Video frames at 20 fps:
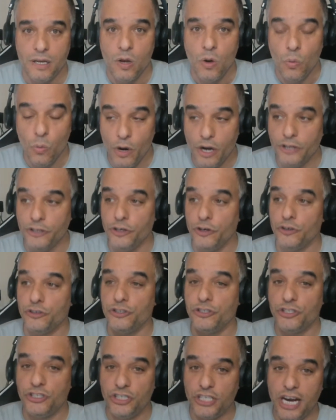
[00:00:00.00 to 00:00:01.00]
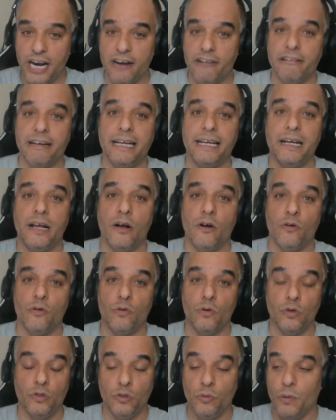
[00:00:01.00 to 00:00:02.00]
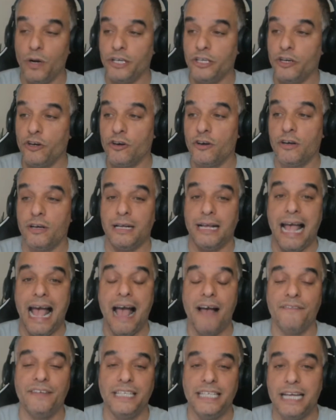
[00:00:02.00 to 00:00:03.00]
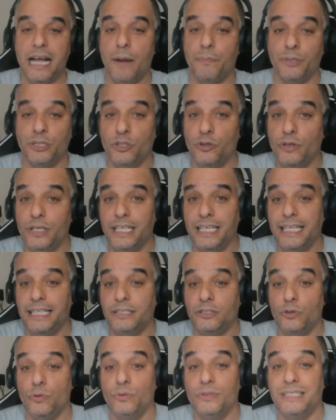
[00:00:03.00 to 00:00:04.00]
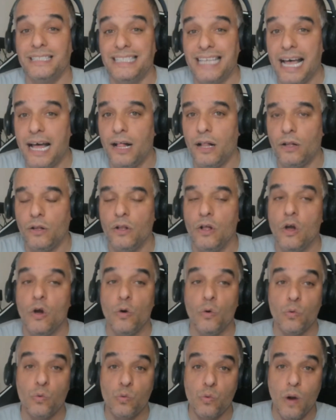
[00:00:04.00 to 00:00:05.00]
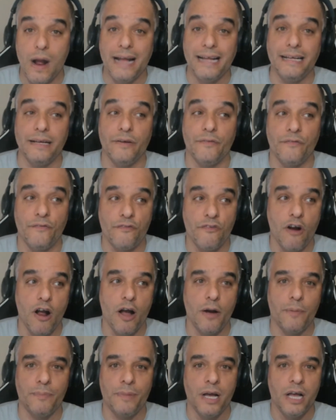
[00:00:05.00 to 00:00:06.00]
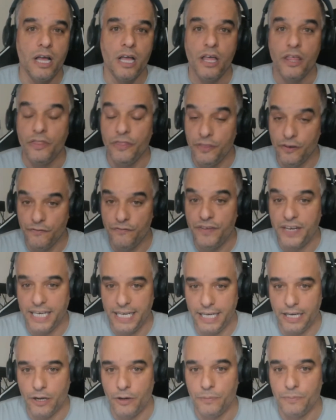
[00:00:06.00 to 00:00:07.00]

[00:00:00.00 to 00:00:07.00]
where you're sharing, where you're having the opportunity to sell right from the video.